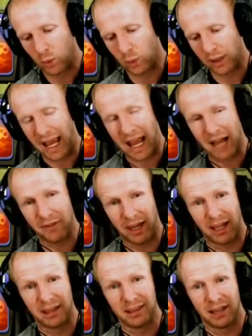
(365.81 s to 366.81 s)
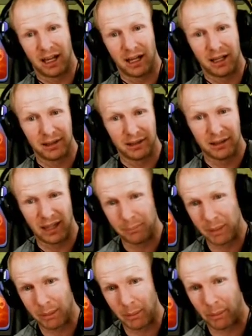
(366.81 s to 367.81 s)
We'll have a
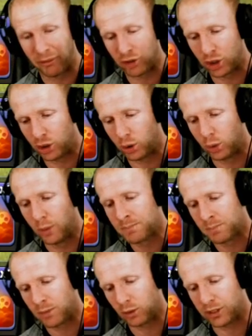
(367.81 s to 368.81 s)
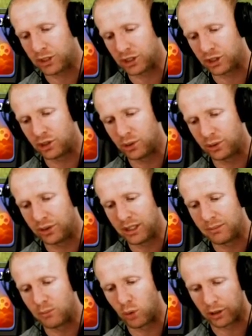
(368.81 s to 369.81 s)
minimum of 2 reach it to
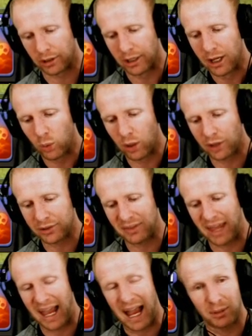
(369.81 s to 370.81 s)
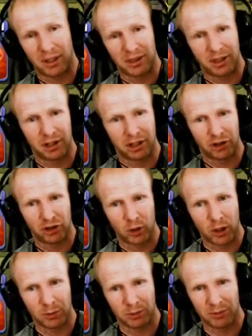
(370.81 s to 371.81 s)
the mortar. We'll also have the hound out there to
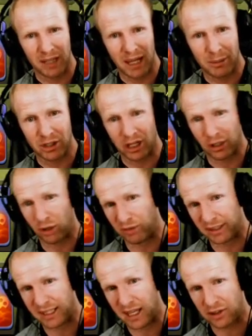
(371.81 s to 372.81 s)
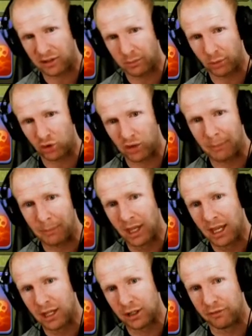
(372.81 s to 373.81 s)
soak up some damage and hopefully catch some of those traps
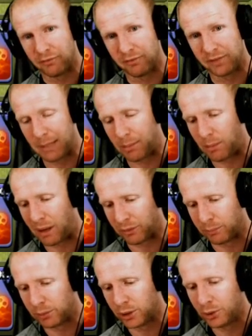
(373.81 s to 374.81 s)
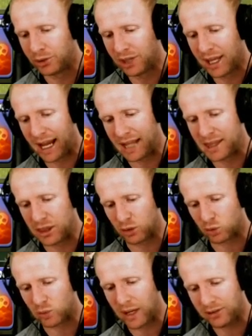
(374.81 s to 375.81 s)
to keep them off the balloons. And then
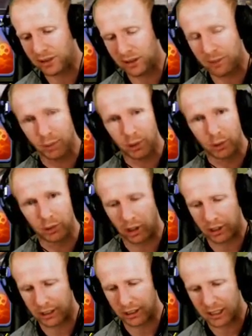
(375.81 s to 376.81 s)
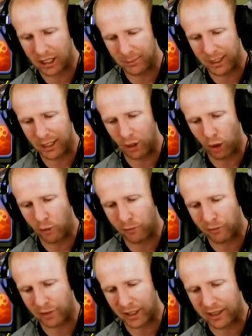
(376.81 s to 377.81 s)
the rest of the balloons are going to come in
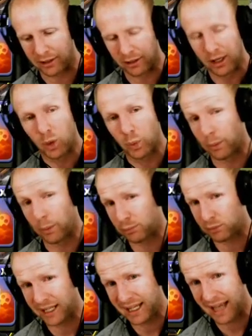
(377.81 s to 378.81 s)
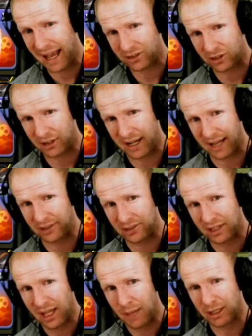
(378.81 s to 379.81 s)
over here. We'll pre-cast our
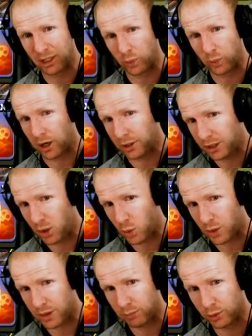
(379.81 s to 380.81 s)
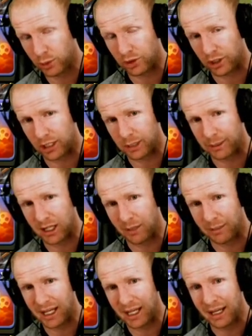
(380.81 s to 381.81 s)
haste because we already know where the balloons are going to be
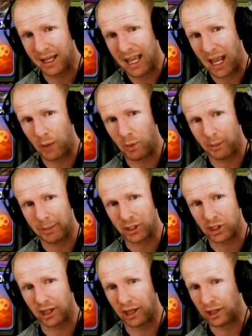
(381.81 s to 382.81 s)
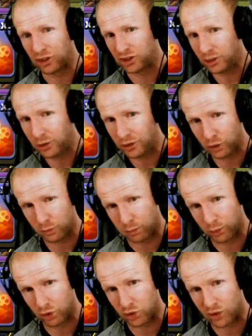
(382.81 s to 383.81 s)
coming in, and we want to make sure that as soon as those
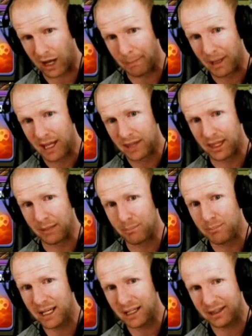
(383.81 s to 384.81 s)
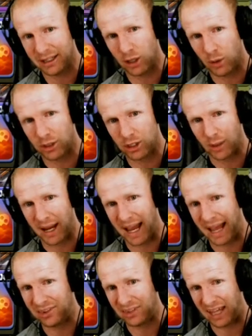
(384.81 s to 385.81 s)
balloons drop, they immediately go into a
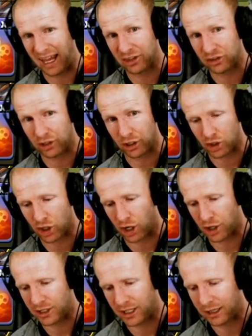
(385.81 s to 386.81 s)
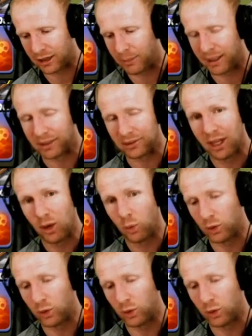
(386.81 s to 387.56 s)
haste and start charging into the base.